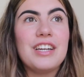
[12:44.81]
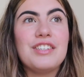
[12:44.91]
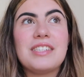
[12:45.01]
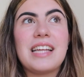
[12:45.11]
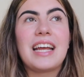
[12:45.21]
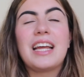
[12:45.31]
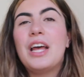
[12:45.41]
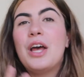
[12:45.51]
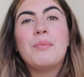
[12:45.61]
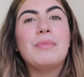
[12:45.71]
It just like
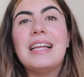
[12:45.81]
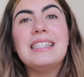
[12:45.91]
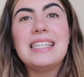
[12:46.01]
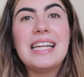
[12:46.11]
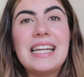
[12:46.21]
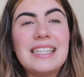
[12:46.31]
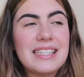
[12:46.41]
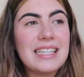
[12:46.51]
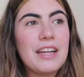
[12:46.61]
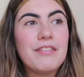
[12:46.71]
blends in. It
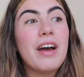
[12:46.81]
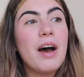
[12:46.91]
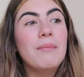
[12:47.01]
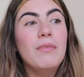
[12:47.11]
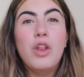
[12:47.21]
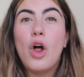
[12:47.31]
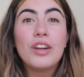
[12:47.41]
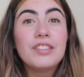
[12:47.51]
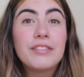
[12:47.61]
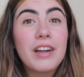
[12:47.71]
doesn't give a
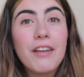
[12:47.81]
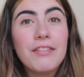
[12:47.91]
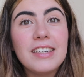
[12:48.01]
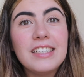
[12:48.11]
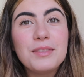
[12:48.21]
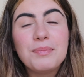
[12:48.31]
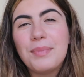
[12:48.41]
lot of coverage,